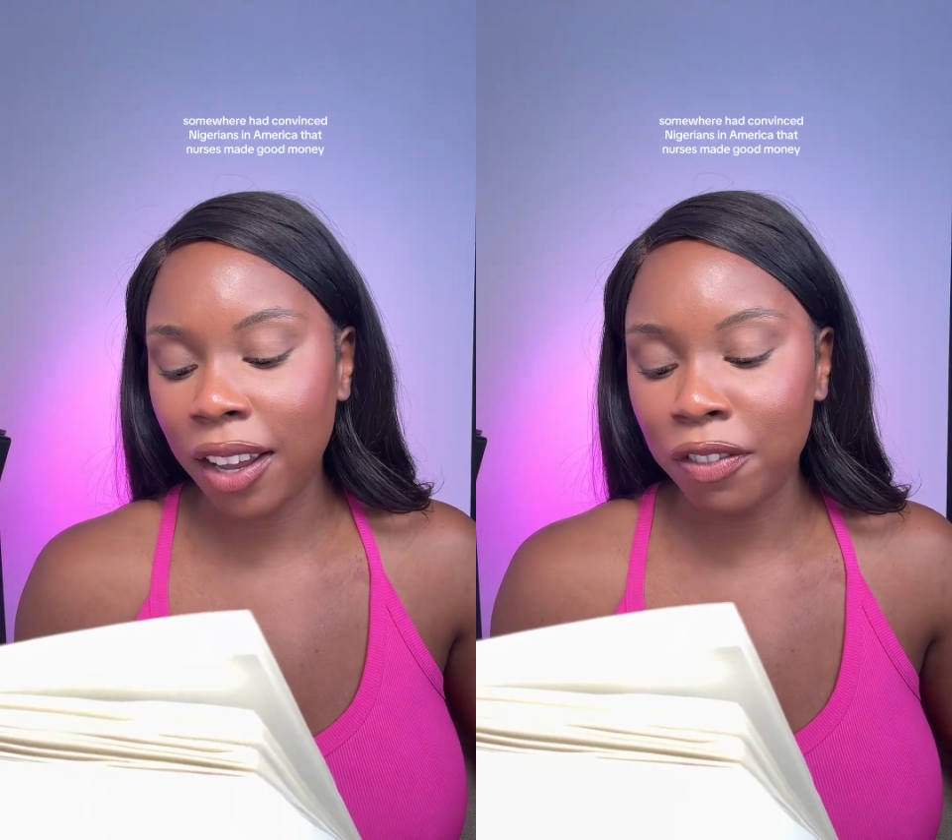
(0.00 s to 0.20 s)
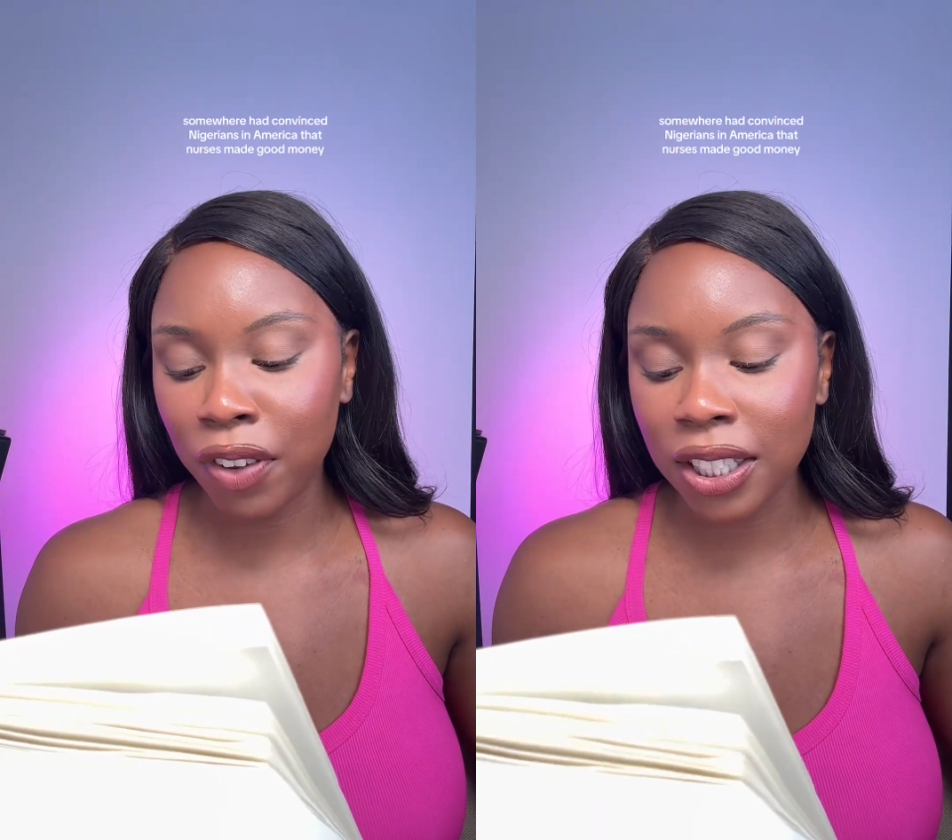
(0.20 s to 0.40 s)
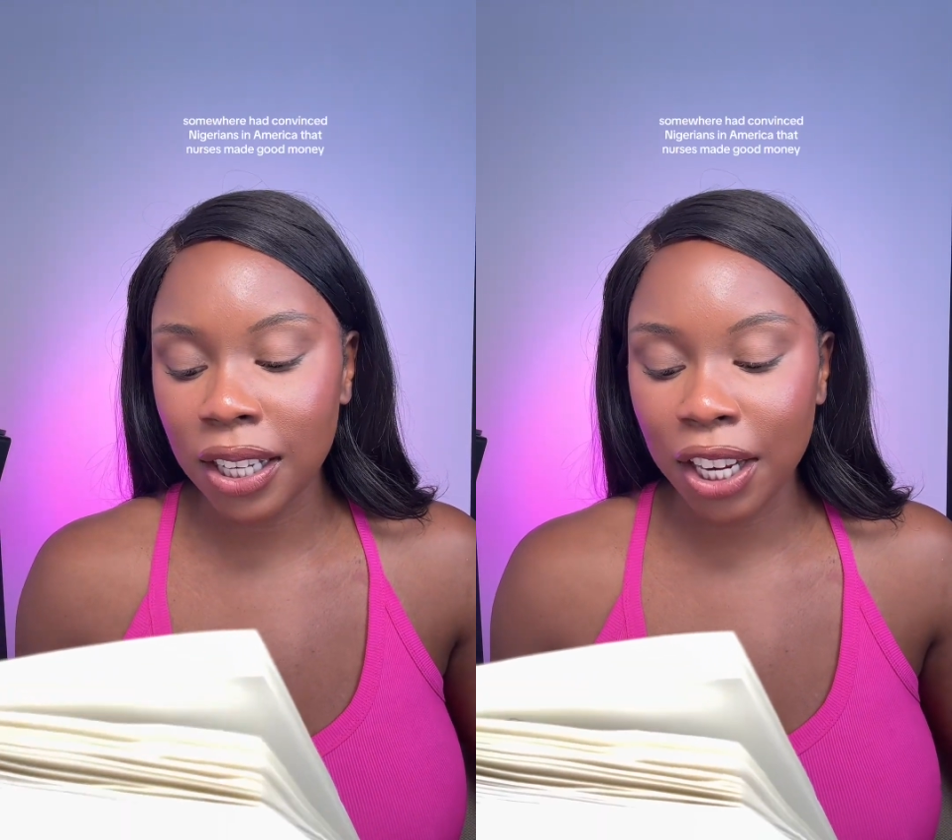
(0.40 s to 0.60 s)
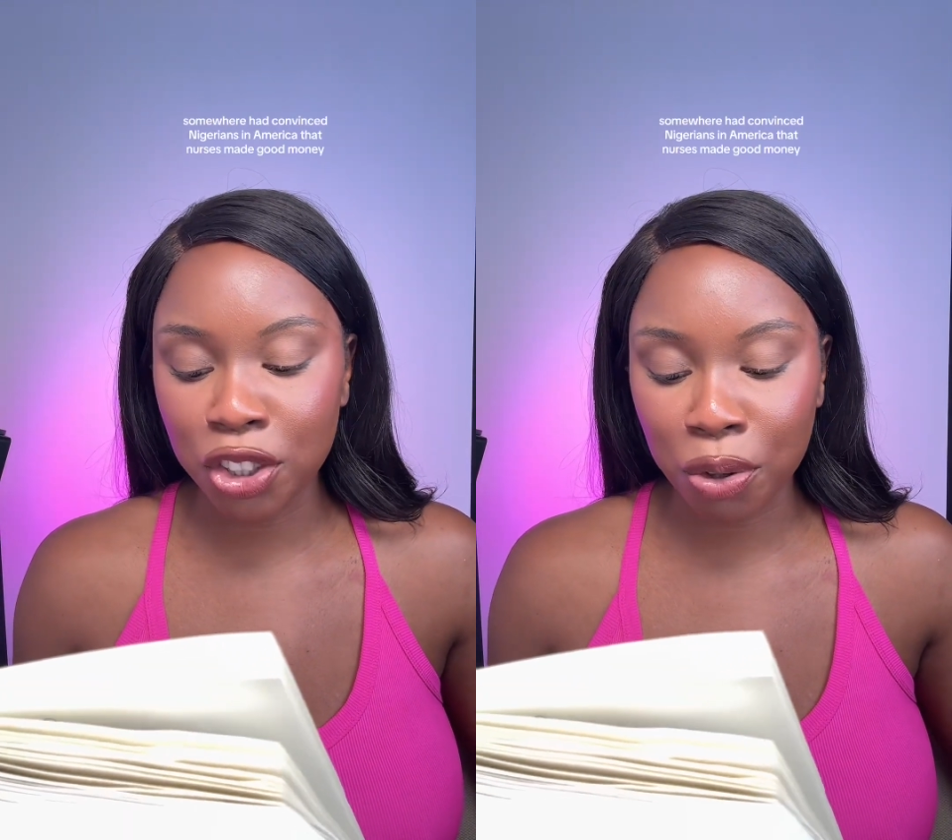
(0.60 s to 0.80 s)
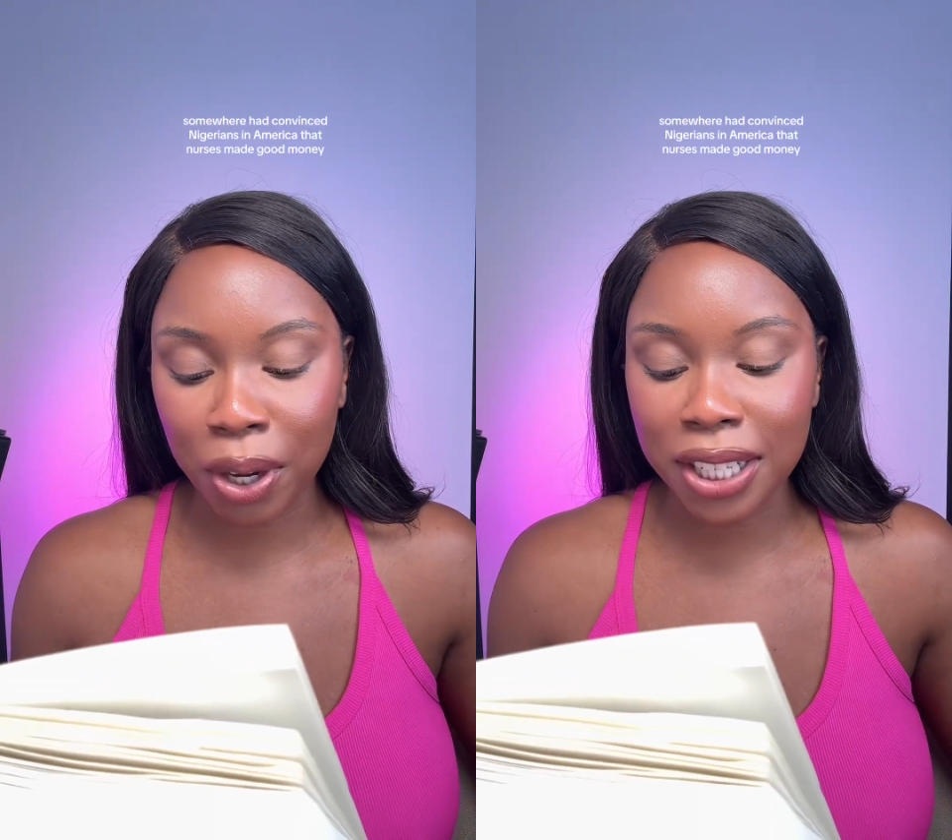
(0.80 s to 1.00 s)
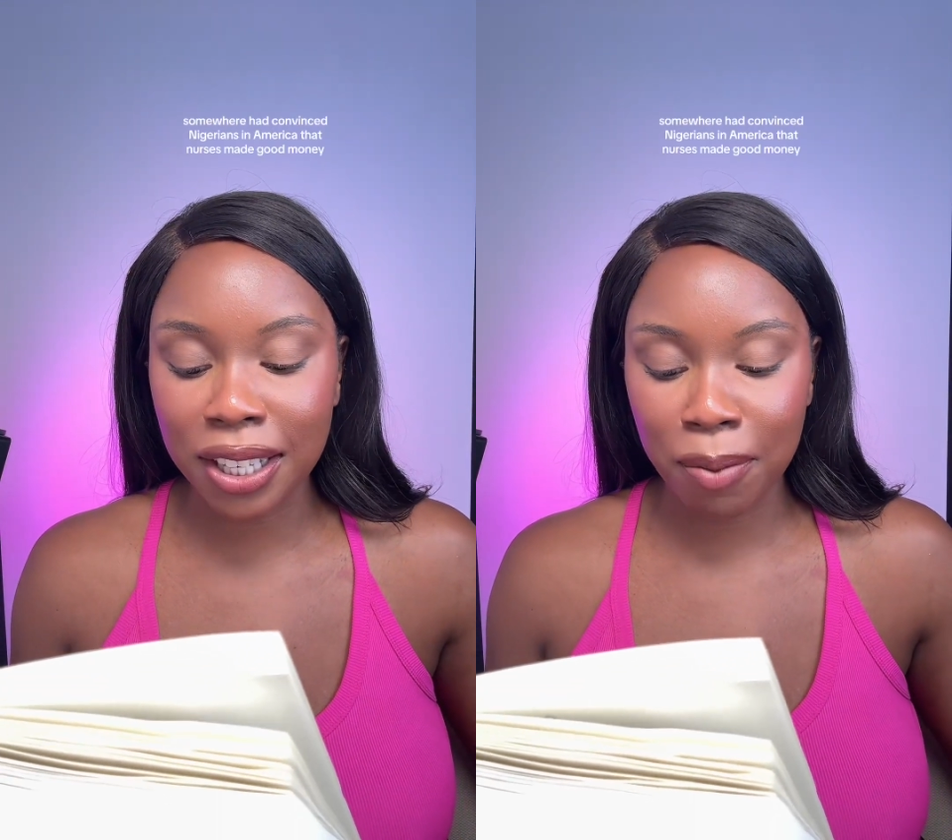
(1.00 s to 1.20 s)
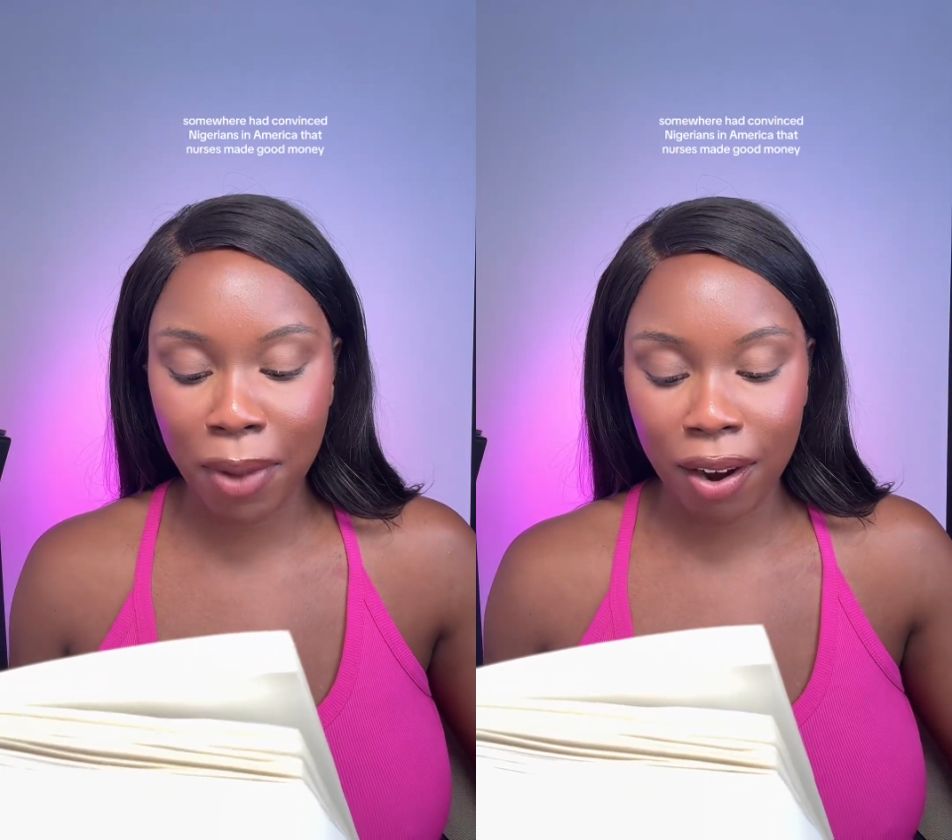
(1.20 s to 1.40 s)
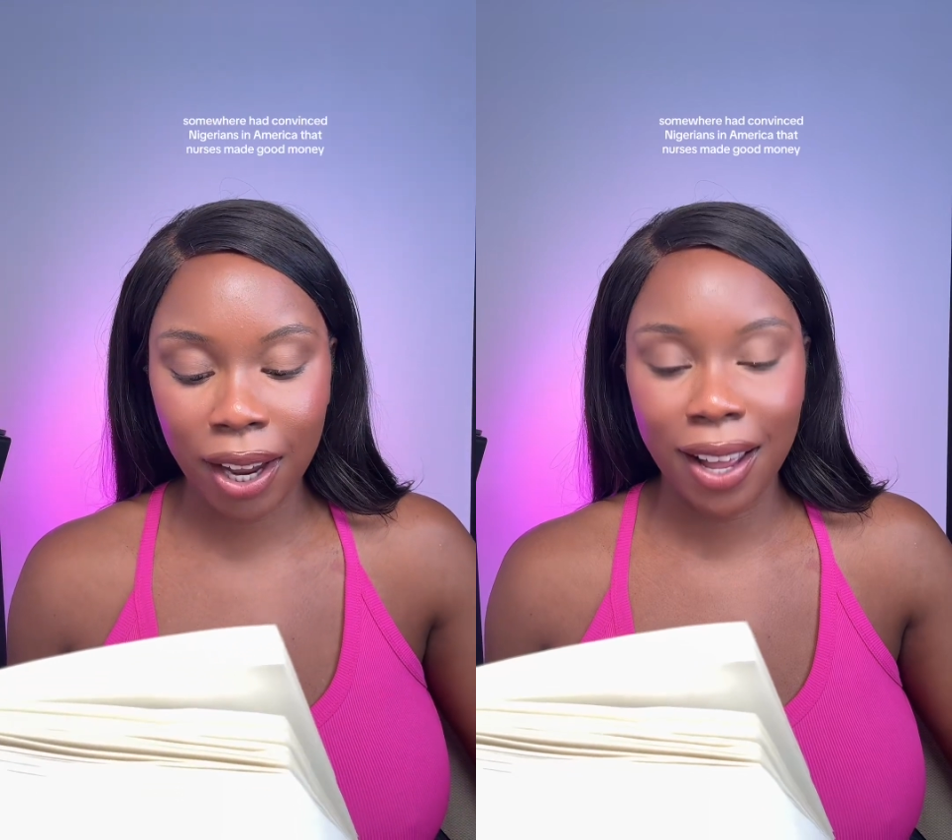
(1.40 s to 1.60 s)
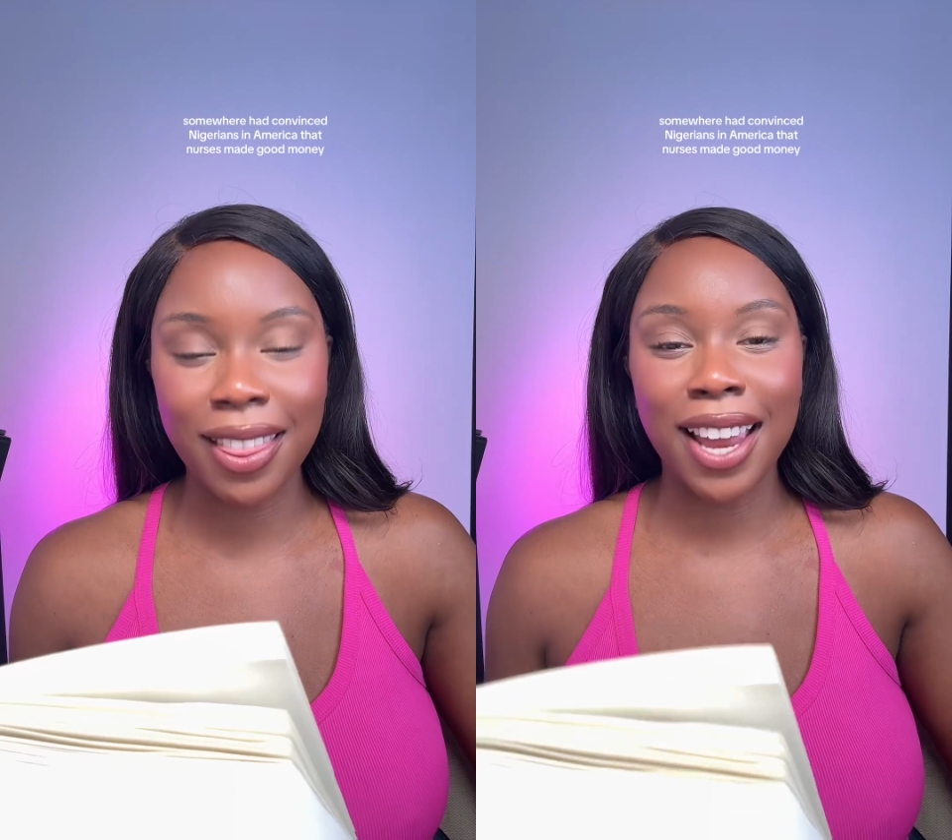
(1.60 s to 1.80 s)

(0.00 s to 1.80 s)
convinced Nigerians in America